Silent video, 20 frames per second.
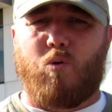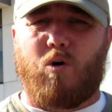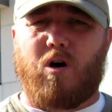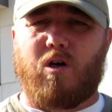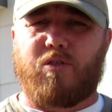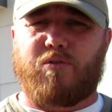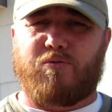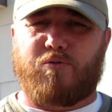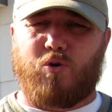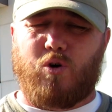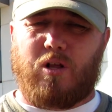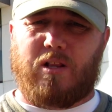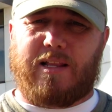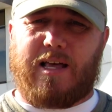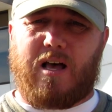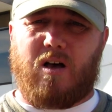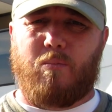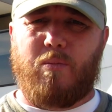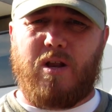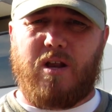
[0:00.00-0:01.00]
and Walther for
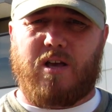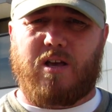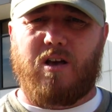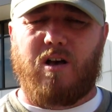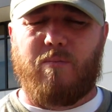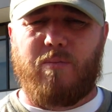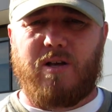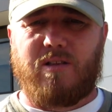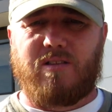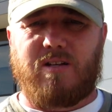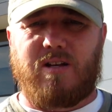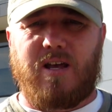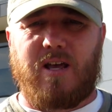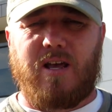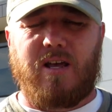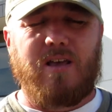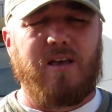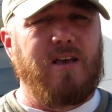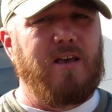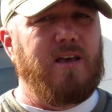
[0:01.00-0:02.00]
allowing me to come in
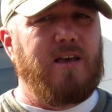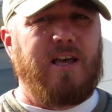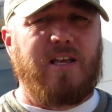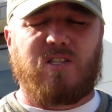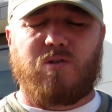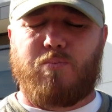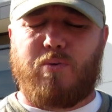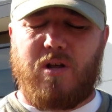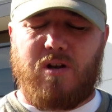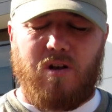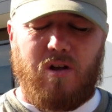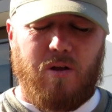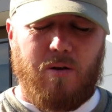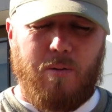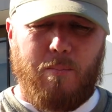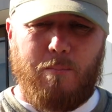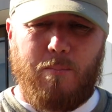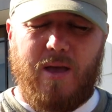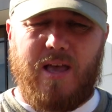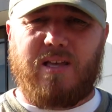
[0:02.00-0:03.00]
today. It's been
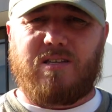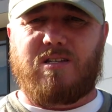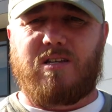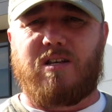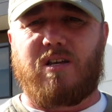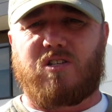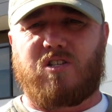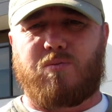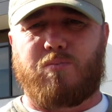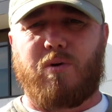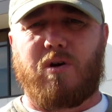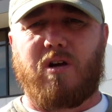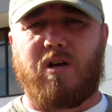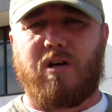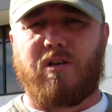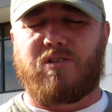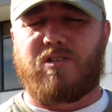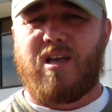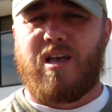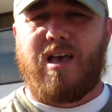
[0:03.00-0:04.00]
an amazing
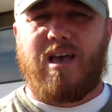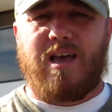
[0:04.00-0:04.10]
experience.